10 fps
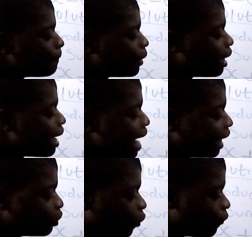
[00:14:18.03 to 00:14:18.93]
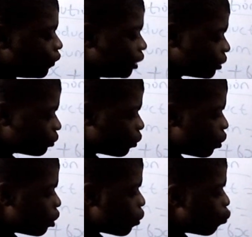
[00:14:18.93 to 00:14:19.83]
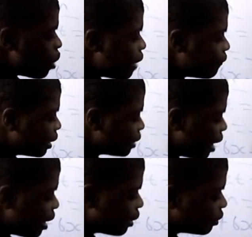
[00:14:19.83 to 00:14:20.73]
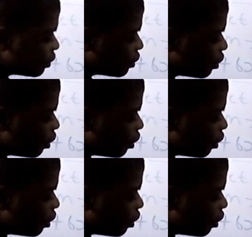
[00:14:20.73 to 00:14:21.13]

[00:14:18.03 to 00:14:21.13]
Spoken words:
out of it, we have that x